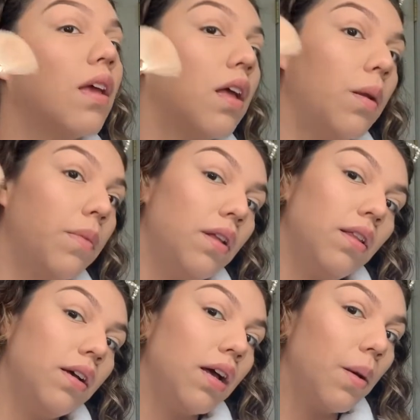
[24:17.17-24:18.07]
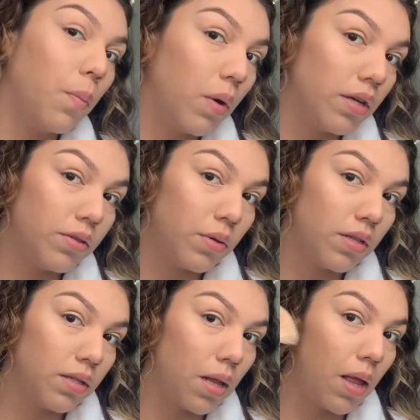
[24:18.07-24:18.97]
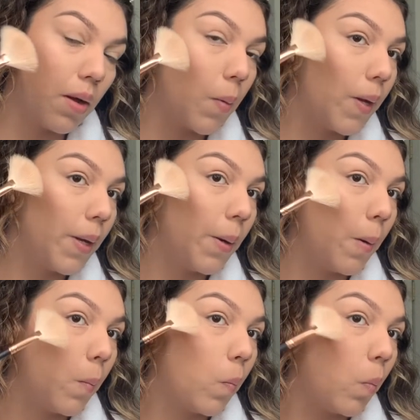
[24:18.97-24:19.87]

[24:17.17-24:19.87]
I'm gonna look upwards towards the light right here.